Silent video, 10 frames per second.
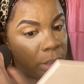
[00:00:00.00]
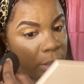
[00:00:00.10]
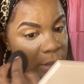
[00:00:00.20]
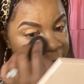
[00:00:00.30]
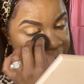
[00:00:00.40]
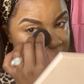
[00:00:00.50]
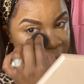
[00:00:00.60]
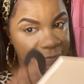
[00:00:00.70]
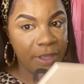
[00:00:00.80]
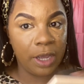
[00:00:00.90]

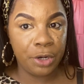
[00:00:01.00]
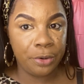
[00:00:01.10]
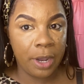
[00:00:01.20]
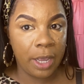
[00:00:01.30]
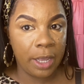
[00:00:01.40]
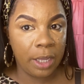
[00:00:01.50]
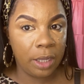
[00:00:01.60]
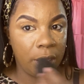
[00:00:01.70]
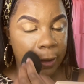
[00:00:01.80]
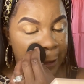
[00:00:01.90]
lifting of the under eye.
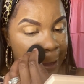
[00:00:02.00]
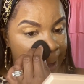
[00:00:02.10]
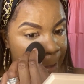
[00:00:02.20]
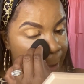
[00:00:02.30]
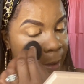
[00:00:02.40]
Yeah.